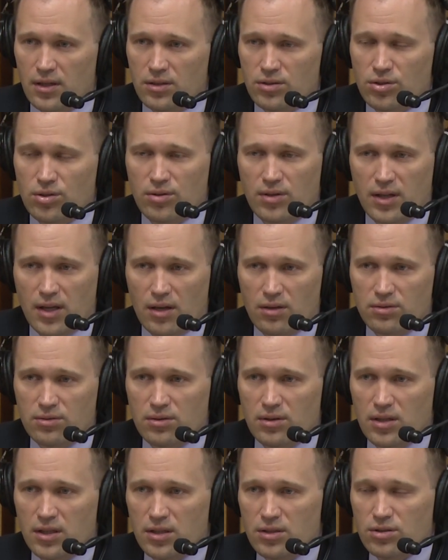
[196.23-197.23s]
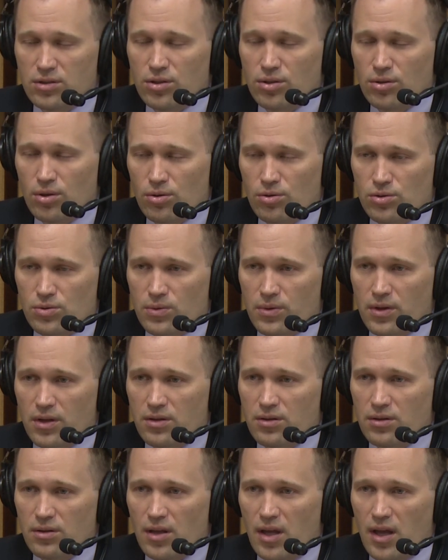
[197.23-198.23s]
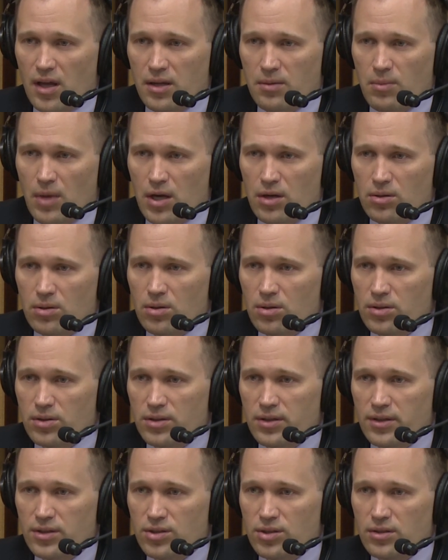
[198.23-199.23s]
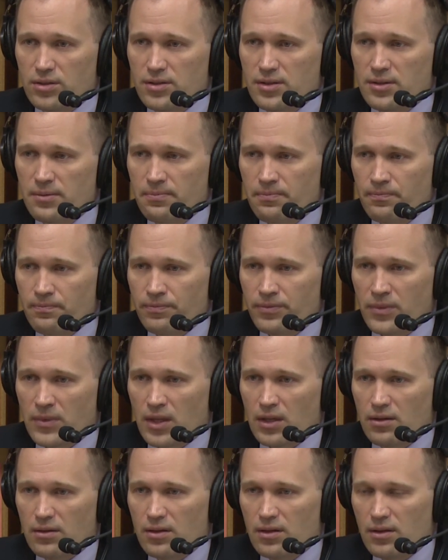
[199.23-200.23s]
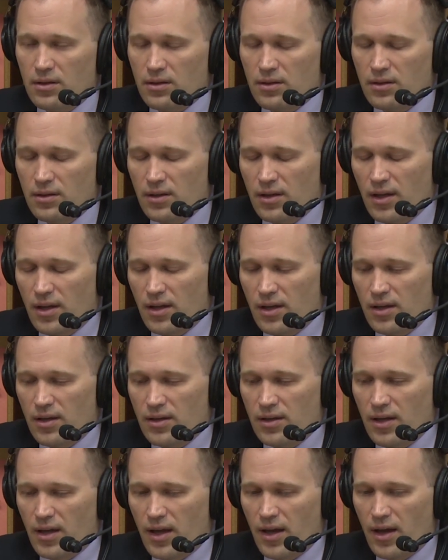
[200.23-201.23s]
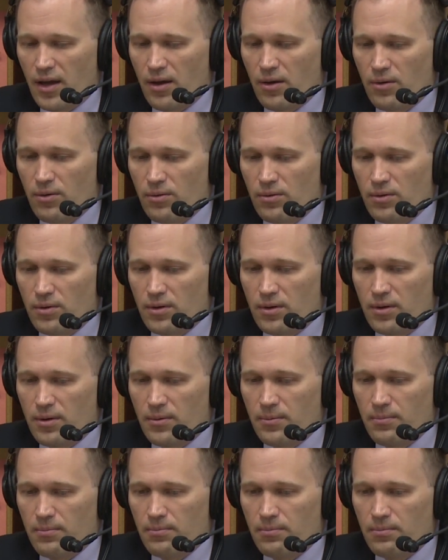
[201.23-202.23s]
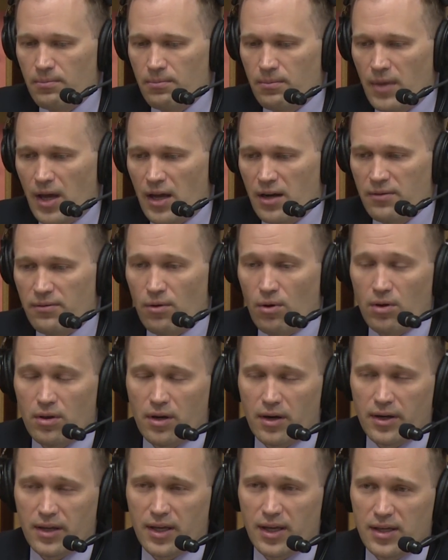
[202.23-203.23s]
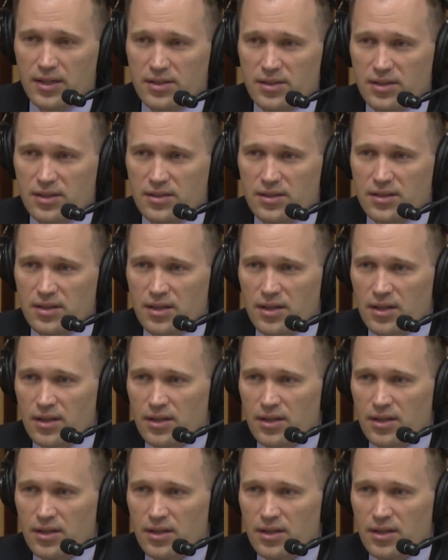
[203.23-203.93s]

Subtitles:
to the elderly, to those with underlying medical conditions, and how out of all our cases,